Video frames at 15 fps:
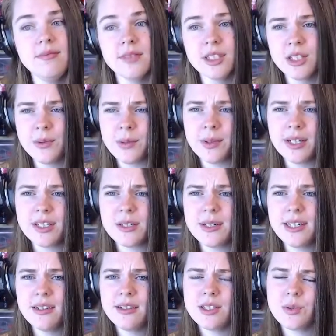do we want to do
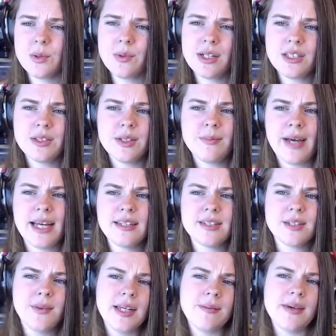it? Do we want to do the maths
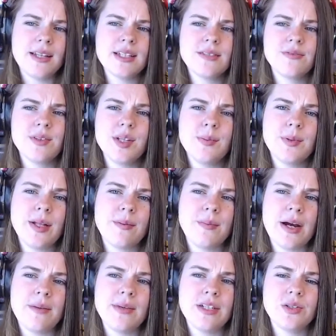so we can make this fully
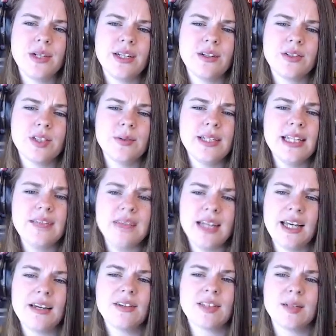parametric, or should we leave it
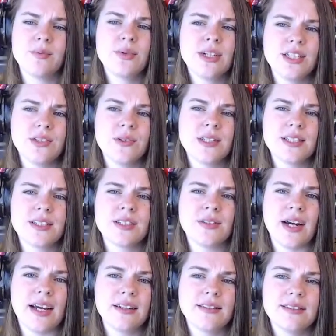here because I'm pretty sure this is
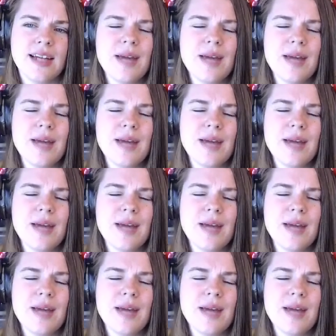correct?